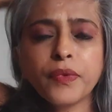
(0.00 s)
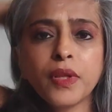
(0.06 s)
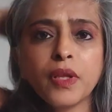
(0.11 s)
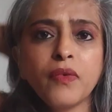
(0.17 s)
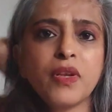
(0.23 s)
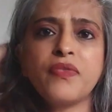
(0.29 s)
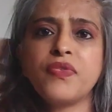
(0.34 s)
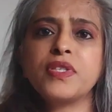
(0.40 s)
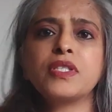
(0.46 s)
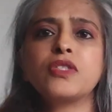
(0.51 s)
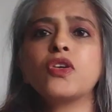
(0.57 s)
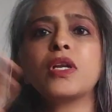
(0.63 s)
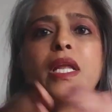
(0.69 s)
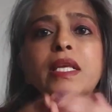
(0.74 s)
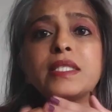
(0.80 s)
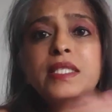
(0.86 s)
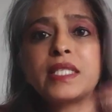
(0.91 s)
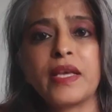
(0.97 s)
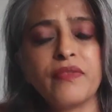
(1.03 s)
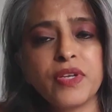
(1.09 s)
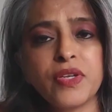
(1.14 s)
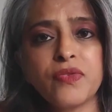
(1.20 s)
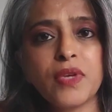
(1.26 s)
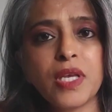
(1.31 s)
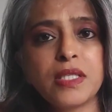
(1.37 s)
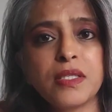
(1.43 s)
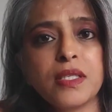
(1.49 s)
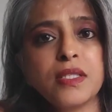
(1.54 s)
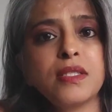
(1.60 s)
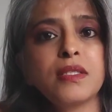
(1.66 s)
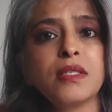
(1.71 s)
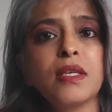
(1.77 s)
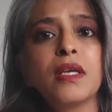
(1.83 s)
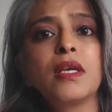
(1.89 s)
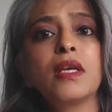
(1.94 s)
even if it's not like 7
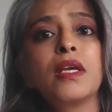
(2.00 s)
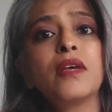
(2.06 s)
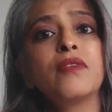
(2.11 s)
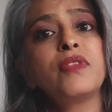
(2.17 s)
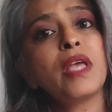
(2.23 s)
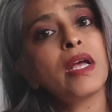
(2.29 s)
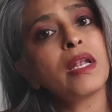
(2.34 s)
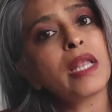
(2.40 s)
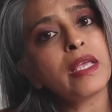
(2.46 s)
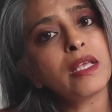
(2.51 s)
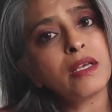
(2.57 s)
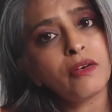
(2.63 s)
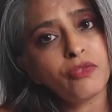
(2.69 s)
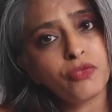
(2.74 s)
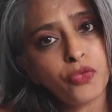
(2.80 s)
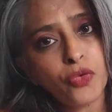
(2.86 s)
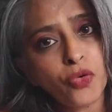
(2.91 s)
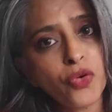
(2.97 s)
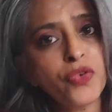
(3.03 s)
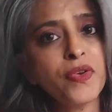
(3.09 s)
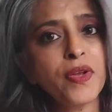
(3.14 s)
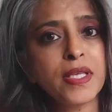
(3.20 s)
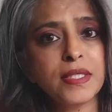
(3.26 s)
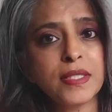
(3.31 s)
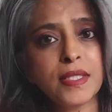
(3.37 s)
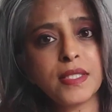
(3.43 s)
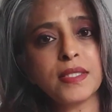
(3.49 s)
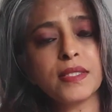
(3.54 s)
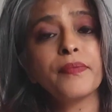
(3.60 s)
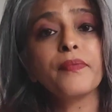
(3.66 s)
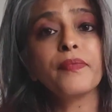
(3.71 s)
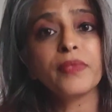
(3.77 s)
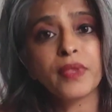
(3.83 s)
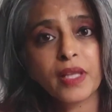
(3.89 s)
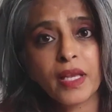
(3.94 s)
dresses, if they are like 4 dresses,
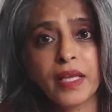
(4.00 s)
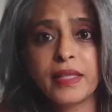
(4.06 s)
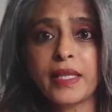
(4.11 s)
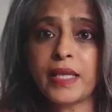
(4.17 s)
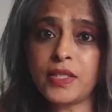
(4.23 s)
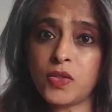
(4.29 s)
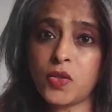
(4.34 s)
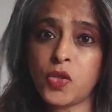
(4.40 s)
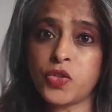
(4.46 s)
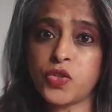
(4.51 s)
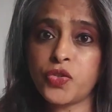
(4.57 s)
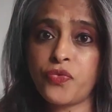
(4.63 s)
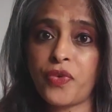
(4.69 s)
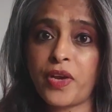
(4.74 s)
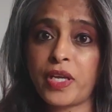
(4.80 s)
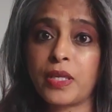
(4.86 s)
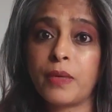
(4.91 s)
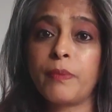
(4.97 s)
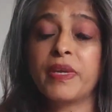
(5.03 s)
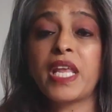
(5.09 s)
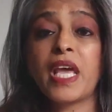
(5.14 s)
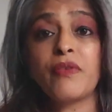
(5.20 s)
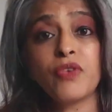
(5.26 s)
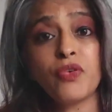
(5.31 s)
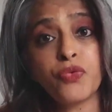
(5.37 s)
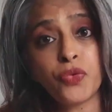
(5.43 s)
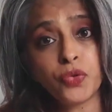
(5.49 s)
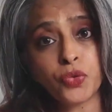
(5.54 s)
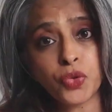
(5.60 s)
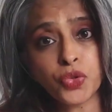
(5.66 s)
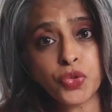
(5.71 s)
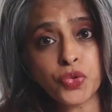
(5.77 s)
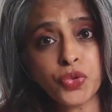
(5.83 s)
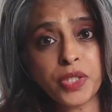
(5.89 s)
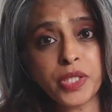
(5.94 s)
that is also fine, but have a photo
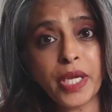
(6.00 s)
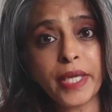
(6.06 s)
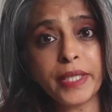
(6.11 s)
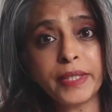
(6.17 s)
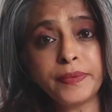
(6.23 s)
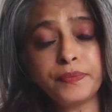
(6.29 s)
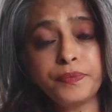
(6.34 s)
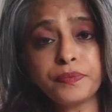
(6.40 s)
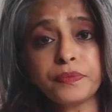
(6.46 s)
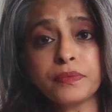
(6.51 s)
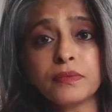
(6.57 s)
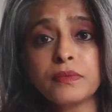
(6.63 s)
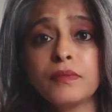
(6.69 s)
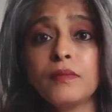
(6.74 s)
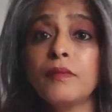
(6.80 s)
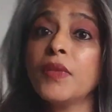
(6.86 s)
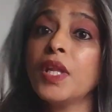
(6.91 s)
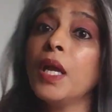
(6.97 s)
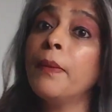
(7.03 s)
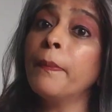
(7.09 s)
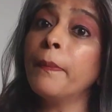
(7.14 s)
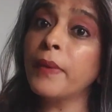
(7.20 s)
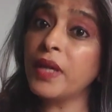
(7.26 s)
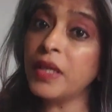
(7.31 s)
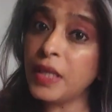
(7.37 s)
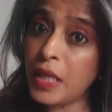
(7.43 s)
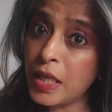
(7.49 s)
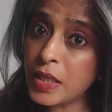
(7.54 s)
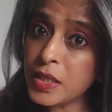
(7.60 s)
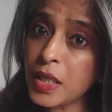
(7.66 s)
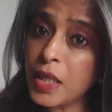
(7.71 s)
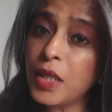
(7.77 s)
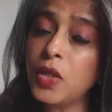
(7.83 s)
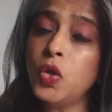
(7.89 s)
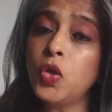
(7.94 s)
shoot done, create
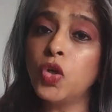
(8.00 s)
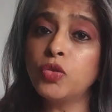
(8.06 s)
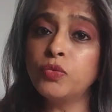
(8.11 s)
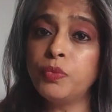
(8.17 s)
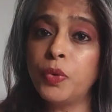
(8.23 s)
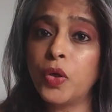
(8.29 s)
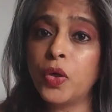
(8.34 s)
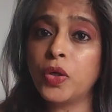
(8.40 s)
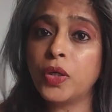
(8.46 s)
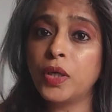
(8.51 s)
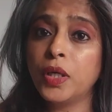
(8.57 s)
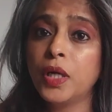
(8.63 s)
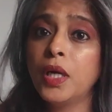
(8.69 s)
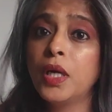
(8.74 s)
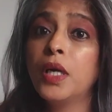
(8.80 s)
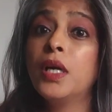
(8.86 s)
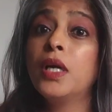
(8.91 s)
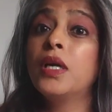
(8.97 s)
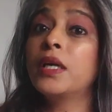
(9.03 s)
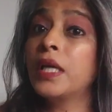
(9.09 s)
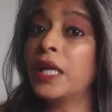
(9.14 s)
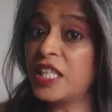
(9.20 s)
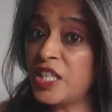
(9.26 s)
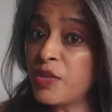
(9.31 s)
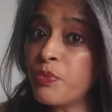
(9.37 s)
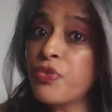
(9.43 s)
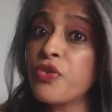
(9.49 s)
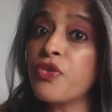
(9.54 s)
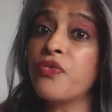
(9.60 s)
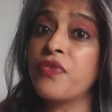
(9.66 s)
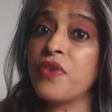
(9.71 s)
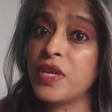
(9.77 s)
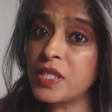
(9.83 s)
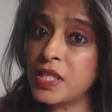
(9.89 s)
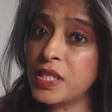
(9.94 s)
a lookbook, get it
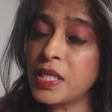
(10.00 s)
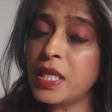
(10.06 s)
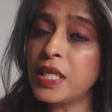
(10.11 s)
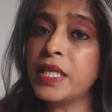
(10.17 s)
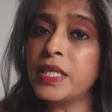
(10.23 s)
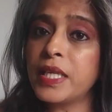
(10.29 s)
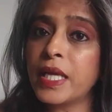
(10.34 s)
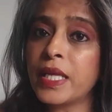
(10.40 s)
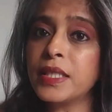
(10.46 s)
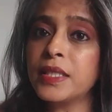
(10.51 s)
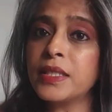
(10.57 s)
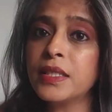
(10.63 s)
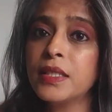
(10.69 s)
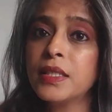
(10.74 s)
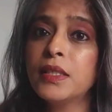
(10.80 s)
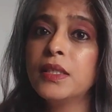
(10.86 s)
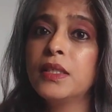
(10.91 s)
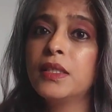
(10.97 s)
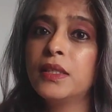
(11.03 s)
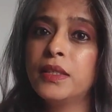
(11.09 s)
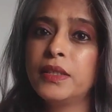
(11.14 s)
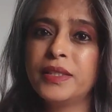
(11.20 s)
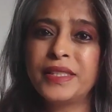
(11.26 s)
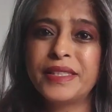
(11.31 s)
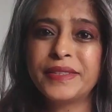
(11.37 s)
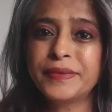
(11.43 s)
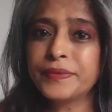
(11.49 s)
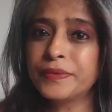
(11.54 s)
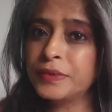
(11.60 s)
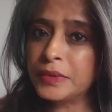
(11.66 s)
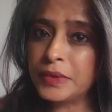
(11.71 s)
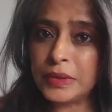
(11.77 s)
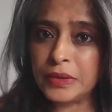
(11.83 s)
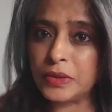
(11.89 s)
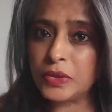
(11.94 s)
professionally done,
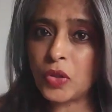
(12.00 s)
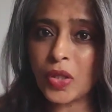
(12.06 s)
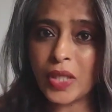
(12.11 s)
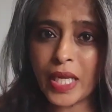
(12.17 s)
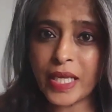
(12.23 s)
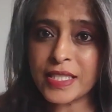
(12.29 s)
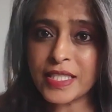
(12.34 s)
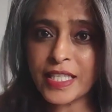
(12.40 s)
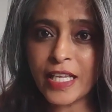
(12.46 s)
not like a